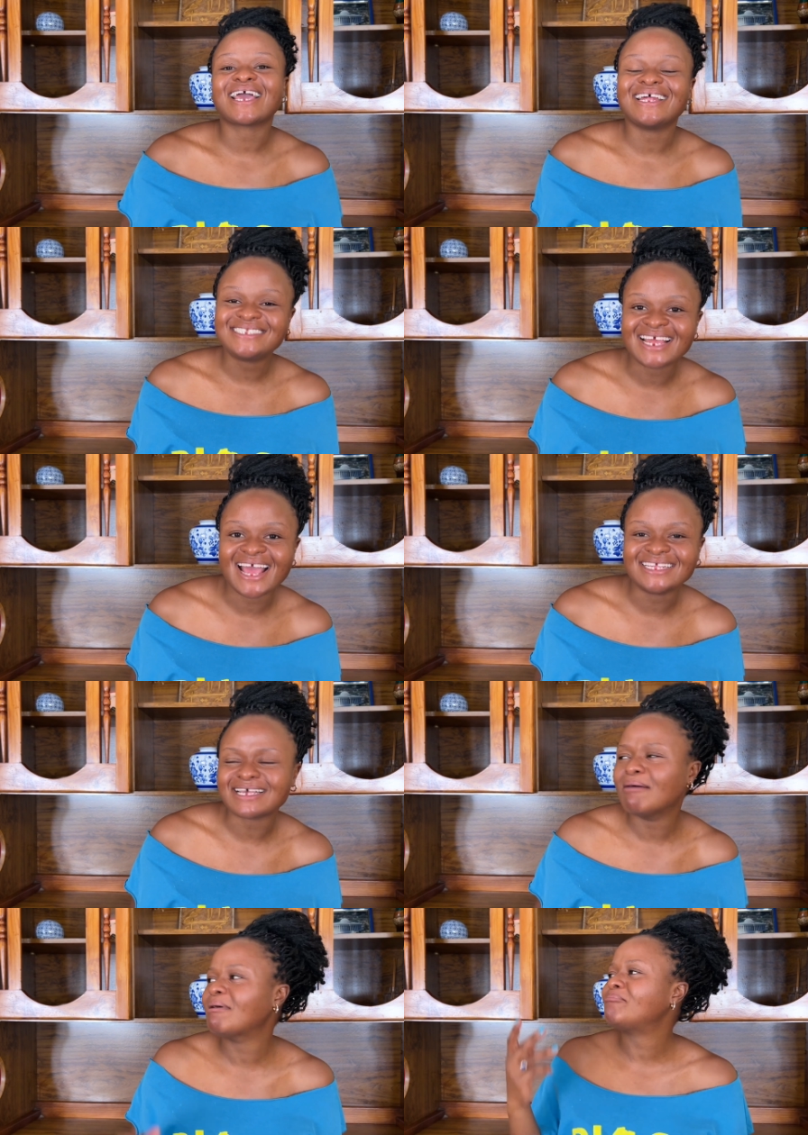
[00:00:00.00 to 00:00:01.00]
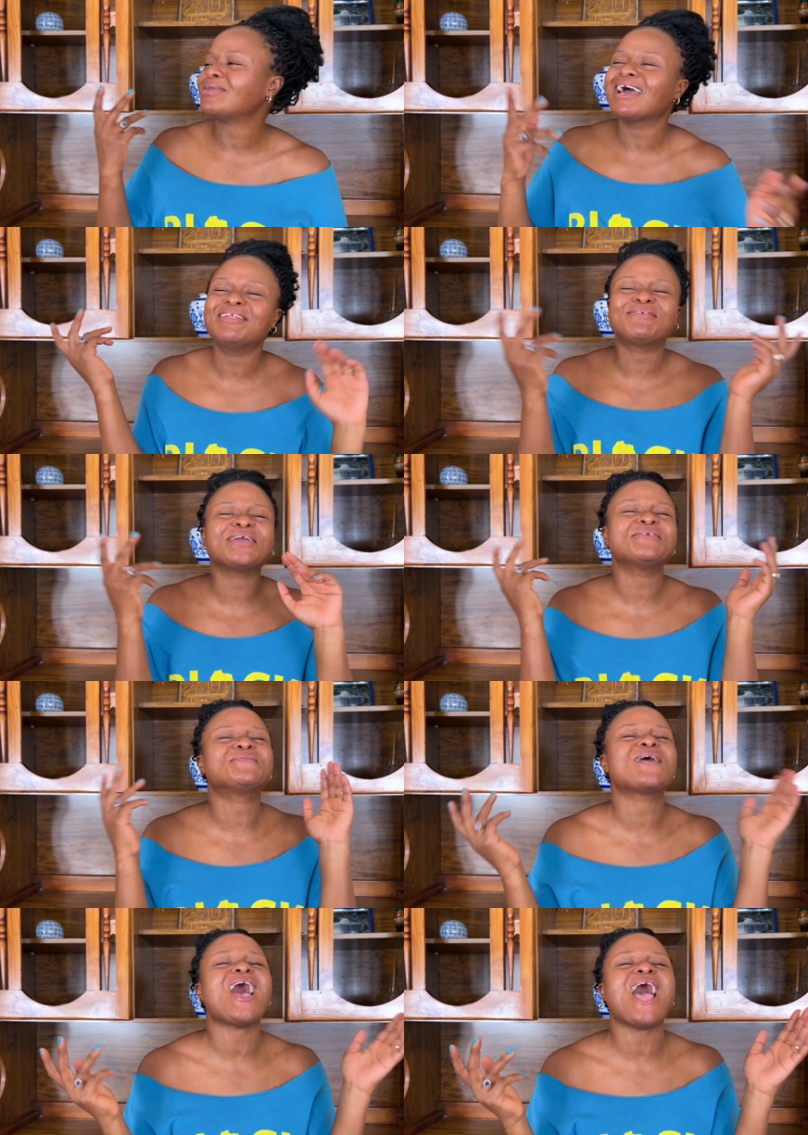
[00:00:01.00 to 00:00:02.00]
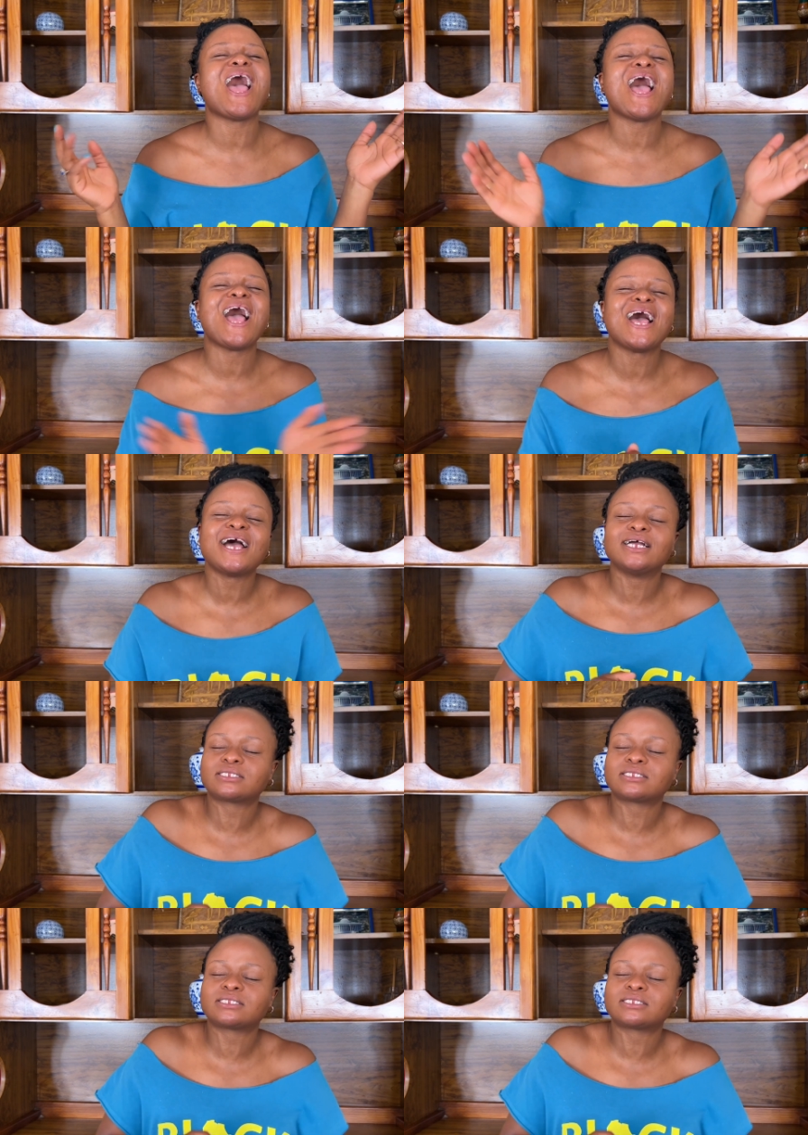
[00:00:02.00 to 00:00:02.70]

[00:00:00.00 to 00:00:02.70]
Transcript: and dance, amapiano, where you at?